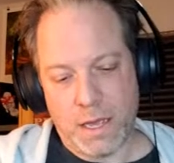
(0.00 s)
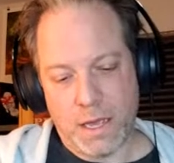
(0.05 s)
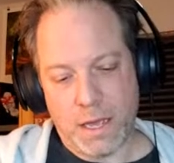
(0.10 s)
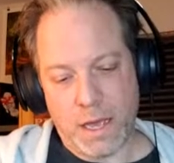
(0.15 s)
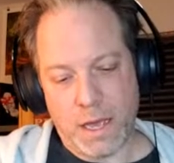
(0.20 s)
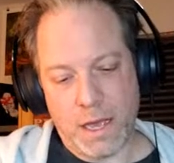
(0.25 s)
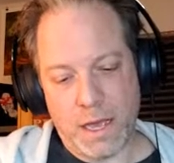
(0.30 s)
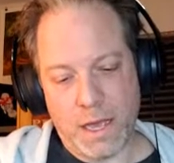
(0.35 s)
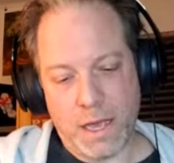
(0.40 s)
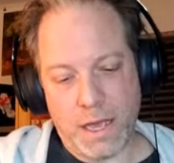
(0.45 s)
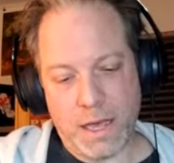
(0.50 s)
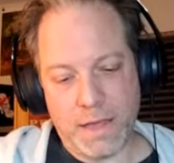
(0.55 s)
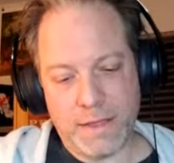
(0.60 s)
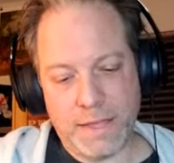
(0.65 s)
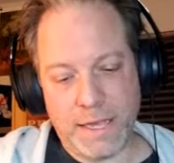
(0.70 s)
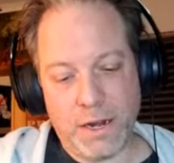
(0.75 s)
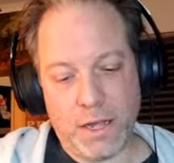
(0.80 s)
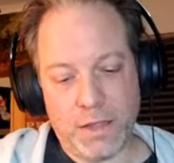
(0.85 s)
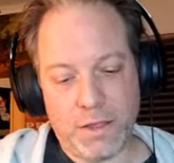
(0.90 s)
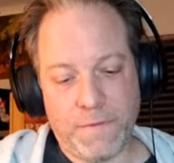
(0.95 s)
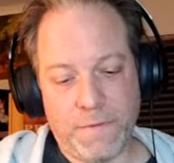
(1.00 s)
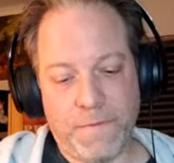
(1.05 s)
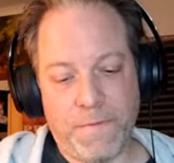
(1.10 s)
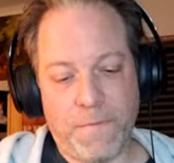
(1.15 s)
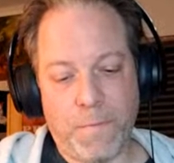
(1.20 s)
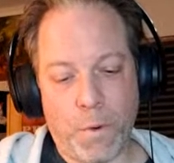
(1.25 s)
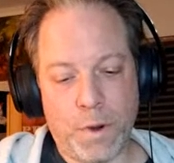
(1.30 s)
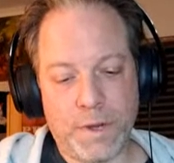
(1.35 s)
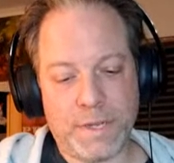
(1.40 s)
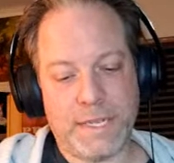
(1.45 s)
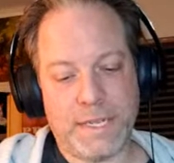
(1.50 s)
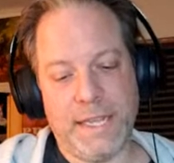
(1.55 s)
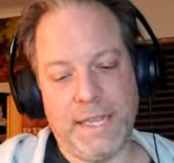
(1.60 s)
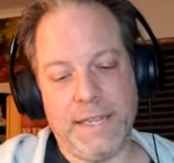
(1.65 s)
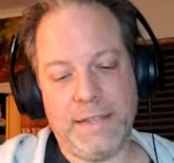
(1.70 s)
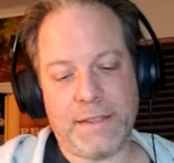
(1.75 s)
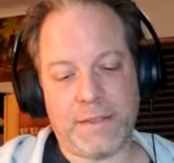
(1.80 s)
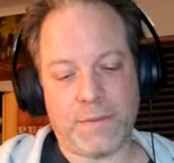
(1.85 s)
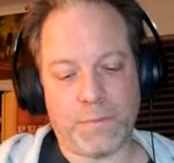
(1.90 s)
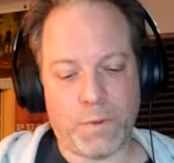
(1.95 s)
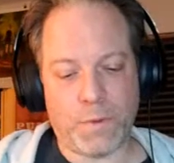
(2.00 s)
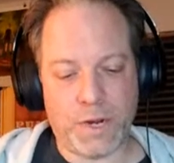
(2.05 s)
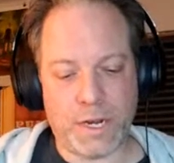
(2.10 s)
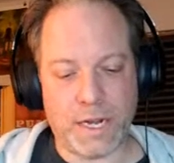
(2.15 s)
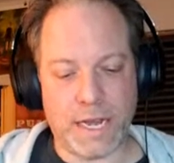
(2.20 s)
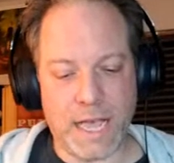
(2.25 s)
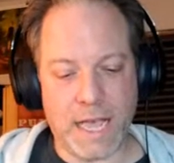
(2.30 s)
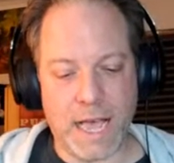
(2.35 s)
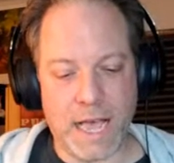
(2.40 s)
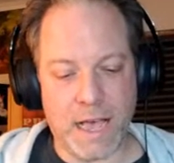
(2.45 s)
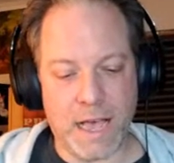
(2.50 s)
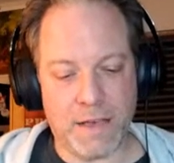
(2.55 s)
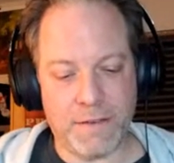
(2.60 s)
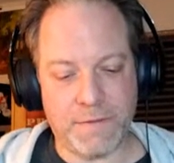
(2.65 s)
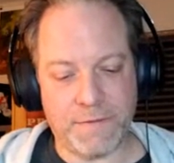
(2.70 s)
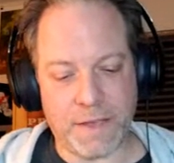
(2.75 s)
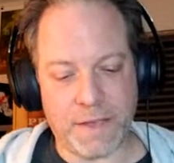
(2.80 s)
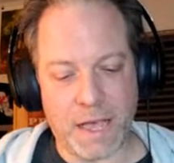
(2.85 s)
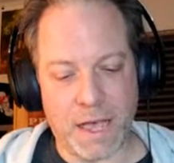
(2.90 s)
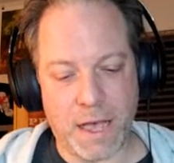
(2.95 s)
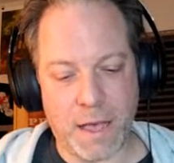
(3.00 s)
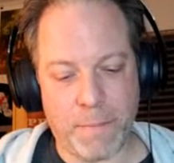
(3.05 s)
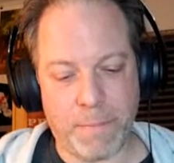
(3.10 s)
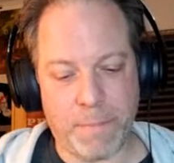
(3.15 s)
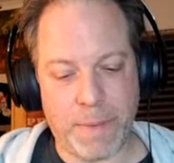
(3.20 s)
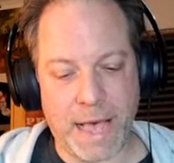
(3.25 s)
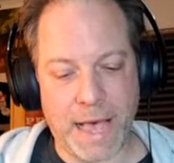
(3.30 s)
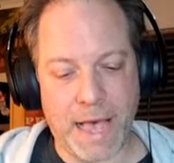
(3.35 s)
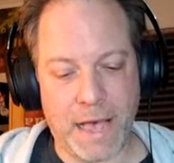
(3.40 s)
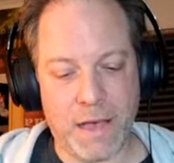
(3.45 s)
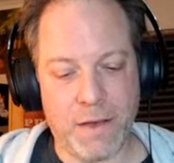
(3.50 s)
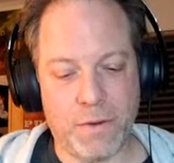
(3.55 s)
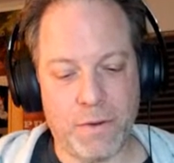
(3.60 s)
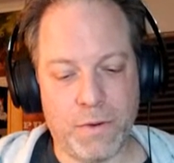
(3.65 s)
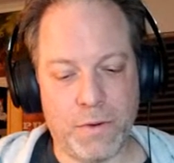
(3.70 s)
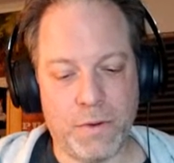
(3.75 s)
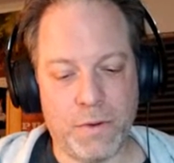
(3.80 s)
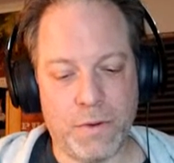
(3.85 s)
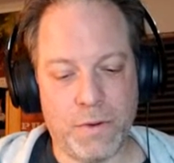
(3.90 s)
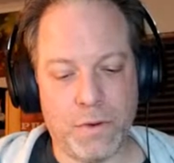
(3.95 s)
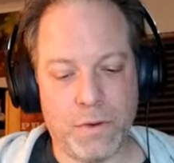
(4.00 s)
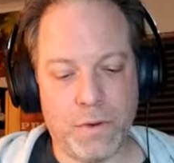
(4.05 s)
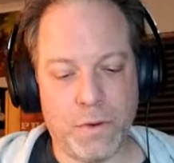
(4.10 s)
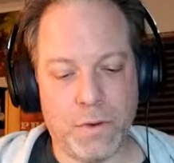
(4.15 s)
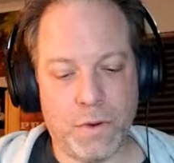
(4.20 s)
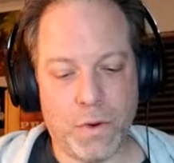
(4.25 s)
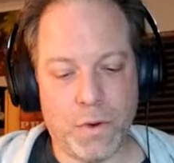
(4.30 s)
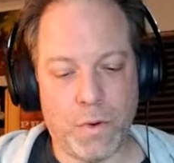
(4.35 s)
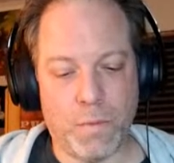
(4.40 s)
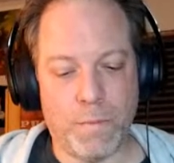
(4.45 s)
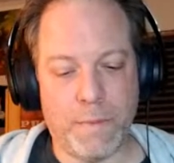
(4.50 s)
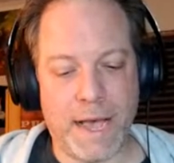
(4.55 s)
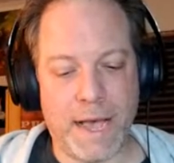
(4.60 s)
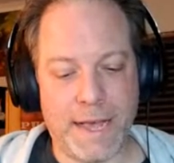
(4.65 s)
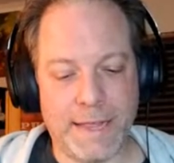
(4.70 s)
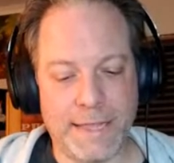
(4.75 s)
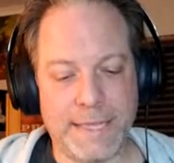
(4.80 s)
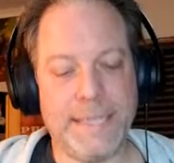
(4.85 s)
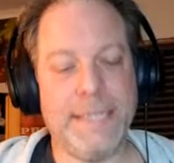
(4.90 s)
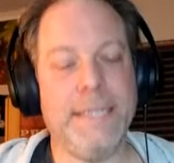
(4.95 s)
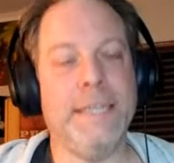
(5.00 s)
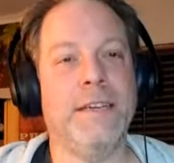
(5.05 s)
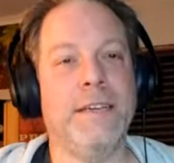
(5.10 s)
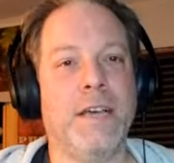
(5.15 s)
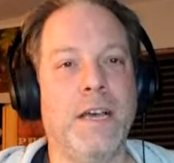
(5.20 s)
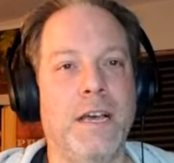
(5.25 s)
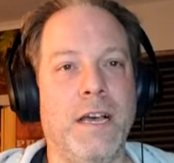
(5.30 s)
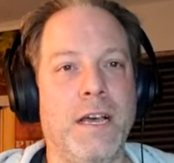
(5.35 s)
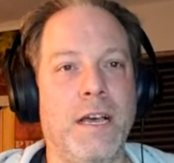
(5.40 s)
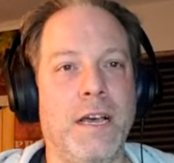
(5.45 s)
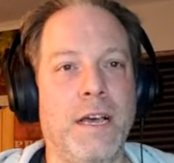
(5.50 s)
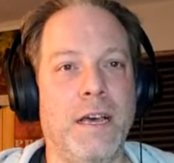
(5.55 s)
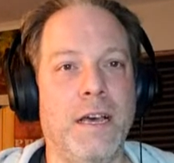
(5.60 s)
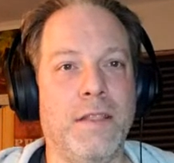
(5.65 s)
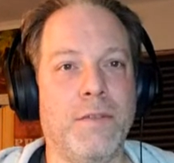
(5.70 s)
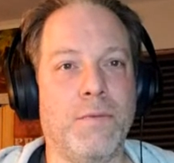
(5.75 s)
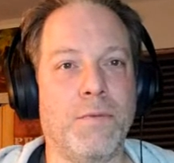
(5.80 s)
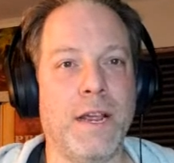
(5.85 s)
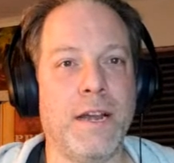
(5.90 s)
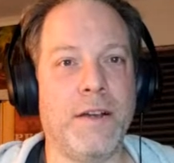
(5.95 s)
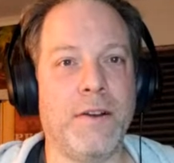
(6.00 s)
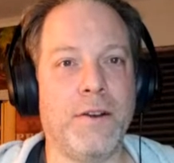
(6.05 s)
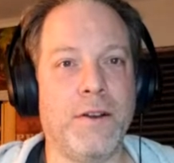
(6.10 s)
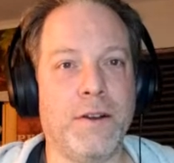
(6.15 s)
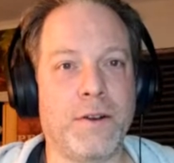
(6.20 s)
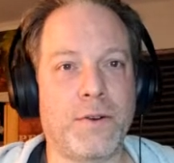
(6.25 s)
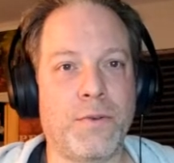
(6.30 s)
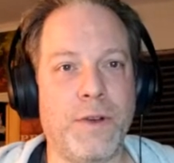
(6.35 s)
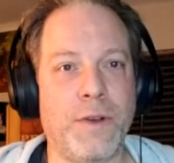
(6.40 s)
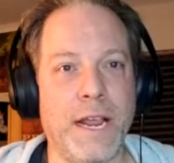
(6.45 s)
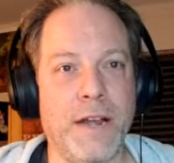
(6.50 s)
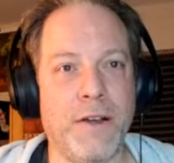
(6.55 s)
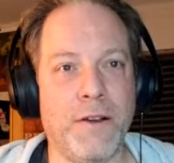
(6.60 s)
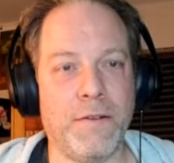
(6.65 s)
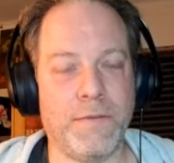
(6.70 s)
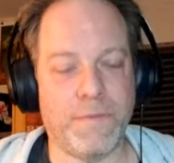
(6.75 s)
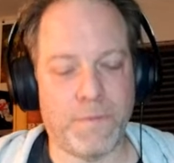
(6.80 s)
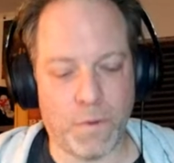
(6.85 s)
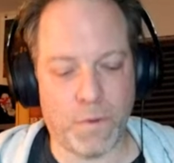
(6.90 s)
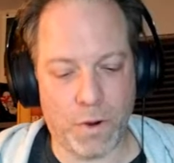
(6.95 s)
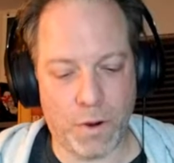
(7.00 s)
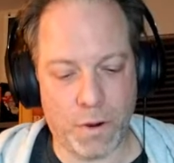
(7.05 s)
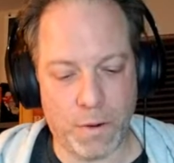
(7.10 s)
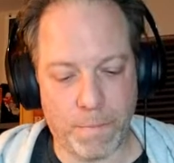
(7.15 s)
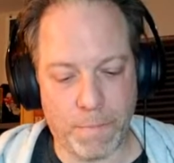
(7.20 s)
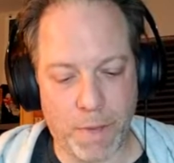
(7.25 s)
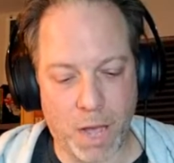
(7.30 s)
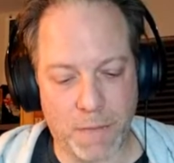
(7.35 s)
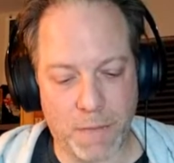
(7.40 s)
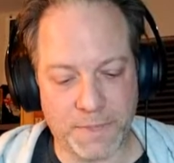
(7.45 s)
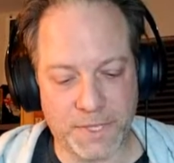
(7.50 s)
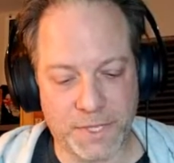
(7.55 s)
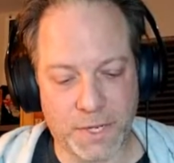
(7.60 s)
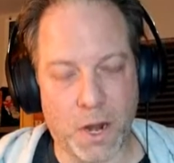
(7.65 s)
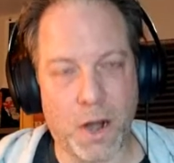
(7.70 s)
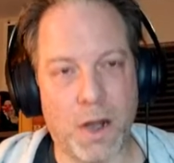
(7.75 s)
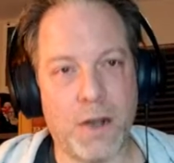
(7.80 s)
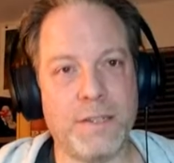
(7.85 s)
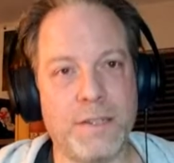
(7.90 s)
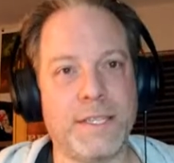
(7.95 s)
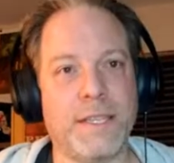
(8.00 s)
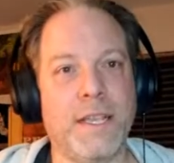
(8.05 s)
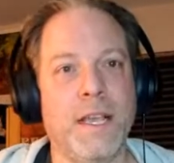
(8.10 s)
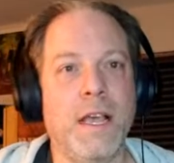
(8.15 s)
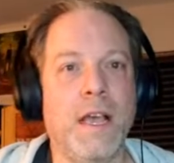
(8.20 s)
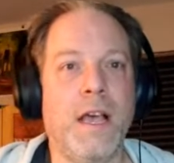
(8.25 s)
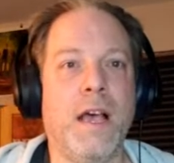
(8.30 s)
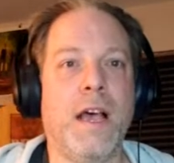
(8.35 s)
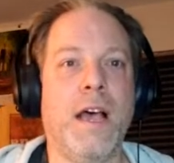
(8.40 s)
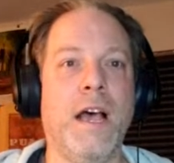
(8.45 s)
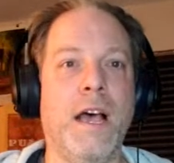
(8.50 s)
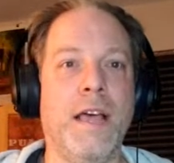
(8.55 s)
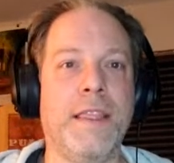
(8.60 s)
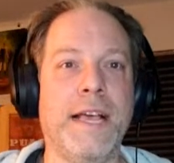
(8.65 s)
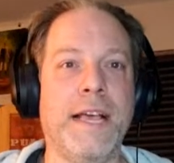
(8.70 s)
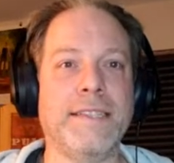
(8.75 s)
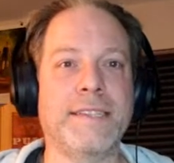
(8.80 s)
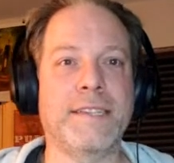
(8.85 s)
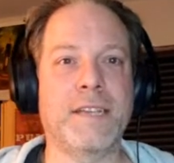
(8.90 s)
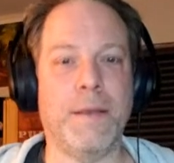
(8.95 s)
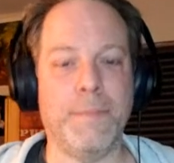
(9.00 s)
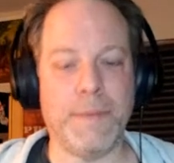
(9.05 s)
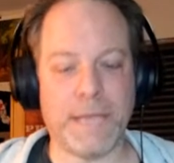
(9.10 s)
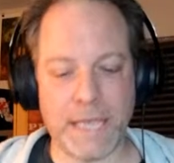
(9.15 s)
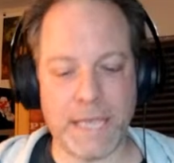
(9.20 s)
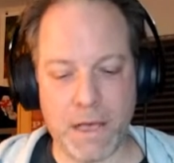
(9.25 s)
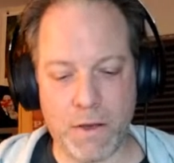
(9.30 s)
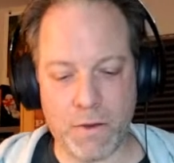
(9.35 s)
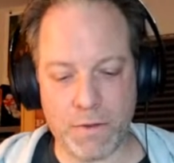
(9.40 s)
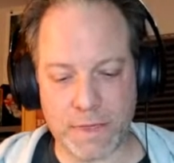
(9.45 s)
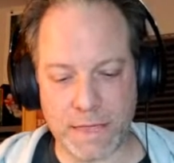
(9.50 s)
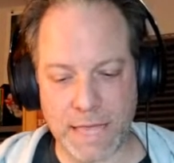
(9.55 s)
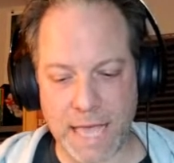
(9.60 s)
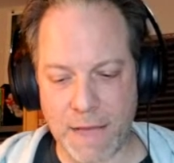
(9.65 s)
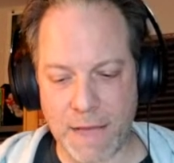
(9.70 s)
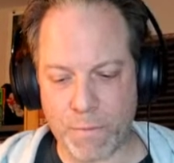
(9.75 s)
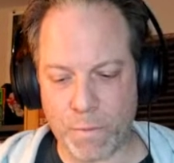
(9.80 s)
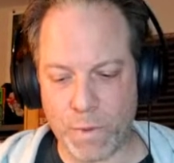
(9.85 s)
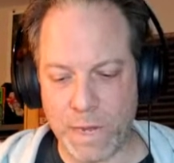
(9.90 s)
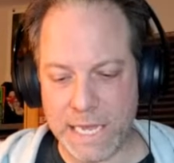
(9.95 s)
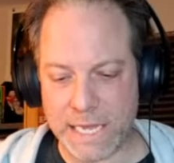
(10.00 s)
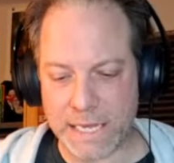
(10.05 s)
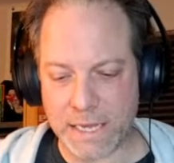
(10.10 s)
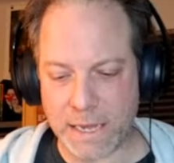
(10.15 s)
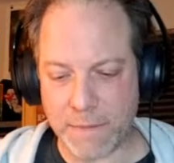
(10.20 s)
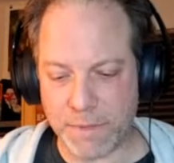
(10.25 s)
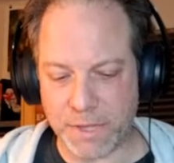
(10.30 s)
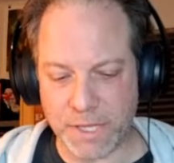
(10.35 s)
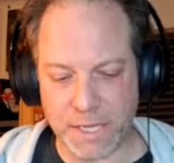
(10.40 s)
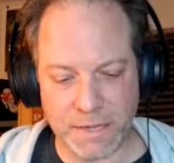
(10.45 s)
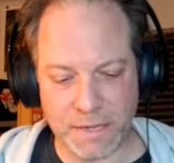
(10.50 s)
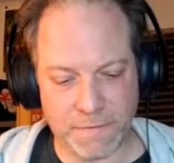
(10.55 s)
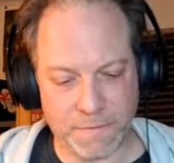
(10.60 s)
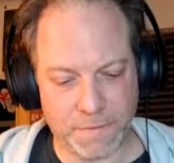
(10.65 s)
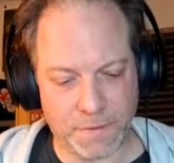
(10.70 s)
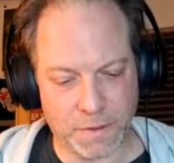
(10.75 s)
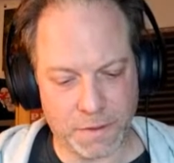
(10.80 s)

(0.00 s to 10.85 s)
Then on the 14th, we're going to have Pat O'Malley, the writer creator for Pop Scars. That's coming out that week, I believe.